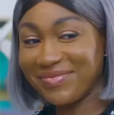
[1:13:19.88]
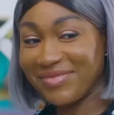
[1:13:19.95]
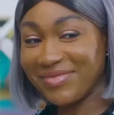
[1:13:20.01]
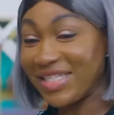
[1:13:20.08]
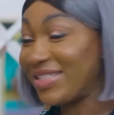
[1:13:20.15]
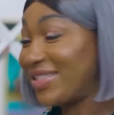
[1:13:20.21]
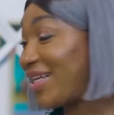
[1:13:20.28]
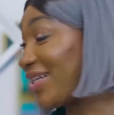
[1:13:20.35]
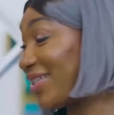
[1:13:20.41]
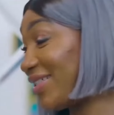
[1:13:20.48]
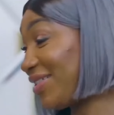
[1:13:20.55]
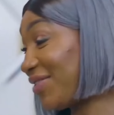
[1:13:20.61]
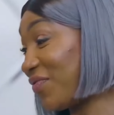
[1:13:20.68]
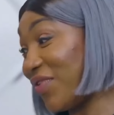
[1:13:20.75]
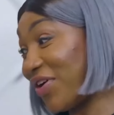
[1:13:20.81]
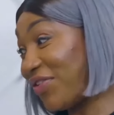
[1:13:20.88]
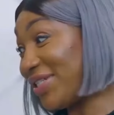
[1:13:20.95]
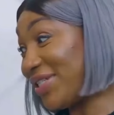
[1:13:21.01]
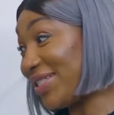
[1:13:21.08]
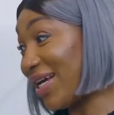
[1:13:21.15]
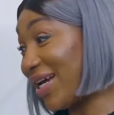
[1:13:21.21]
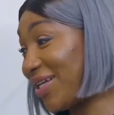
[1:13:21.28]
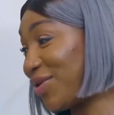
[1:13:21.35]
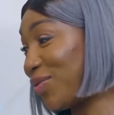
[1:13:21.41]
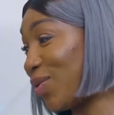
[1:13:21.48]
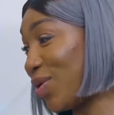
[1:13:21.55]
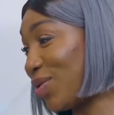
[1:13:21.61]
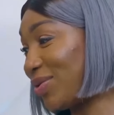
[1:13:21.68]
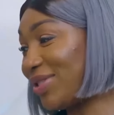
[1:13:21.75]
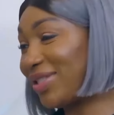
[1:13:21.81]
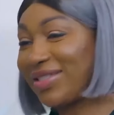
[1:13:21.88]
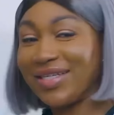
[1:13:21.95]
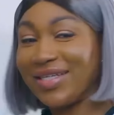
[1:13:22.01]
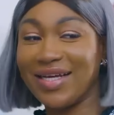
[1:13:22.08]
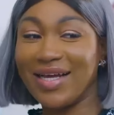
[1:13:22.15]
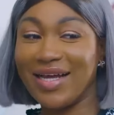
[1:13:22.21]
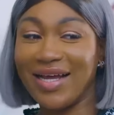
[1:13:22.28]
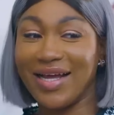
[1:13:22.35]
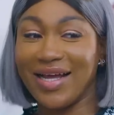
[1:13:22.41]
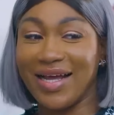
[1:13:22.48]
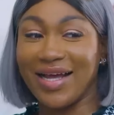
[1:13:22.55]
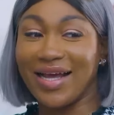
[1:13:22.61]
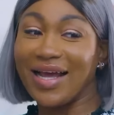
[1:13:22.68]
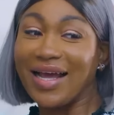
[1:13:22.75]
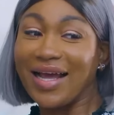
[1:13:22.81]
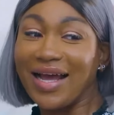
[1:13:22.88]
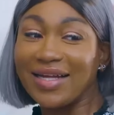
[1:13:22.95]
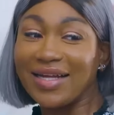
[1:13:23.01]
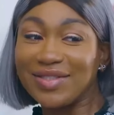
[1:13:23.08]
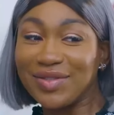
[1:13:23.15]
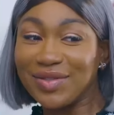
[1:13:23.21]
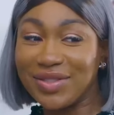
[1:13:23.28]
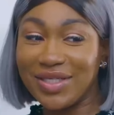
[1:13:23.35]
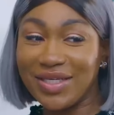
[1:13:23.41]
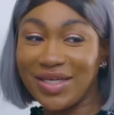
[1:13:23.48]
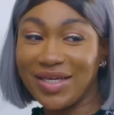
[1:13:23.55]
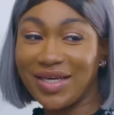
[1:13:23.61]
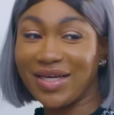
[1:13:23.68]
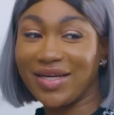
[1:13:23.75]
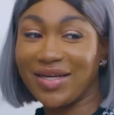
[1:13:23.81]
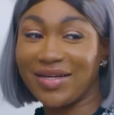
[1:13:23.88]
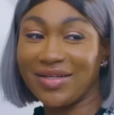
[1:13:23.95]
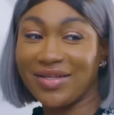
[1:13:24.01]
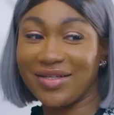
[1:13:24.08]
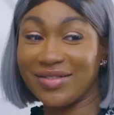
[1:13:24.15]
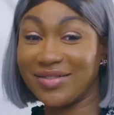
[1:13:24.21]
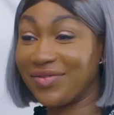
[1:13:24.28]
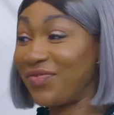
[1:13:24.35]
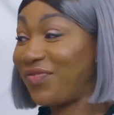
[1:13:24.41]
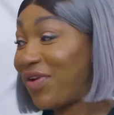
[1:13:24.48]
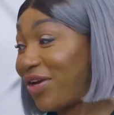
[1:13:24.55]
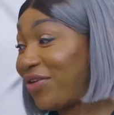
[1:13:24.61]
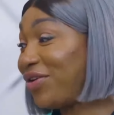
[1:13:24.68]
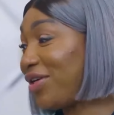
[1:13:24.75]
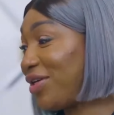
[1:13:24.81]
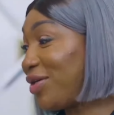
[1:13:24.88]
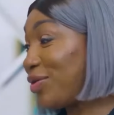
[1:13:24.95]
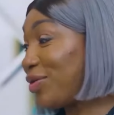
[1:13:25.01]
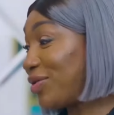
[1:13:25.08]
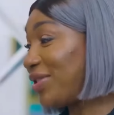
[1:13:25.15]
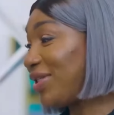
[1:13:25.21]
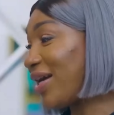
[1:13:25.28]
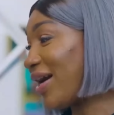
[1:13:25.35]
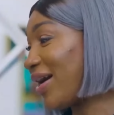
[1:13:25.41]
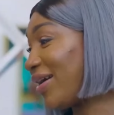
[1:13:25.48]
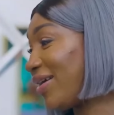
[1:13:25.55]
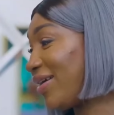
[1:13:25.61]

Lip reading: Yes, that it's a very tiny world. Anthony here is a very good guy.